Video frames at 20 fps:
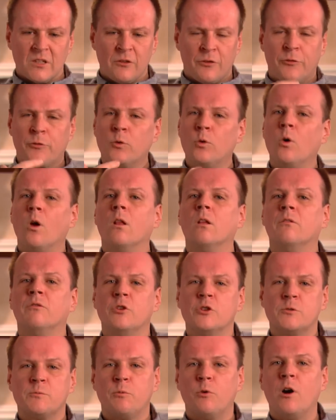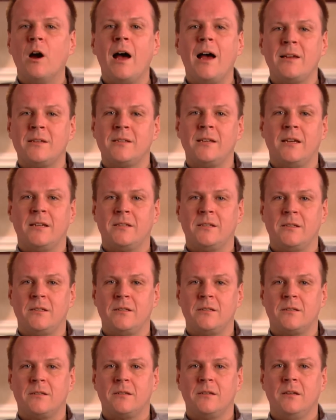Through all of those
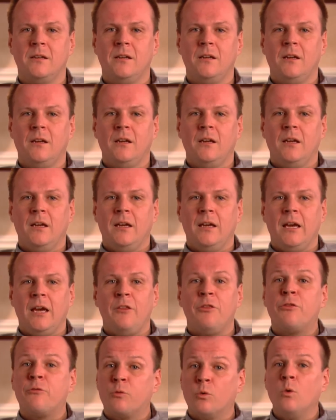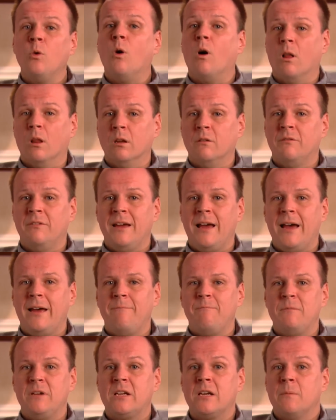processes and through all of
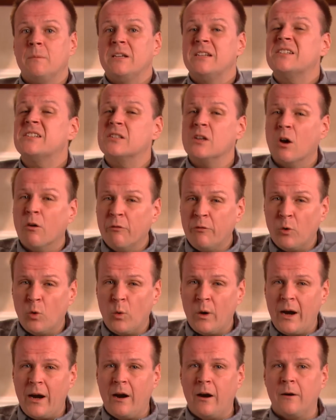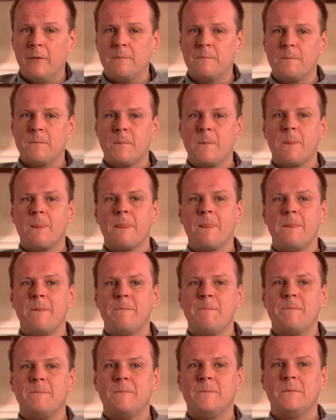that, becoming self-aware,
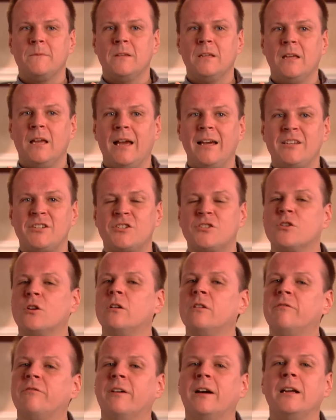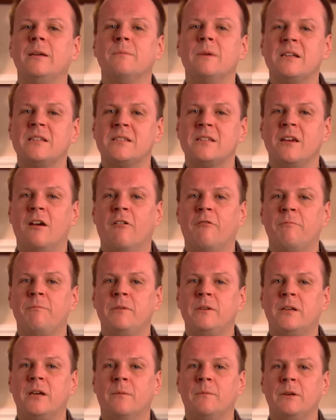I started finding myself
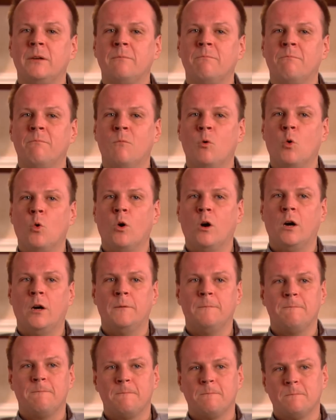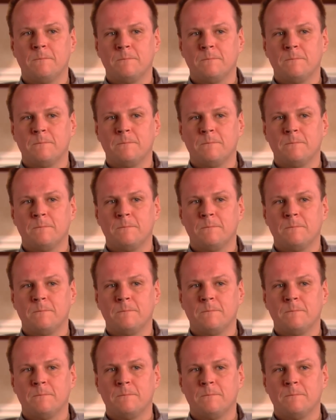becoming more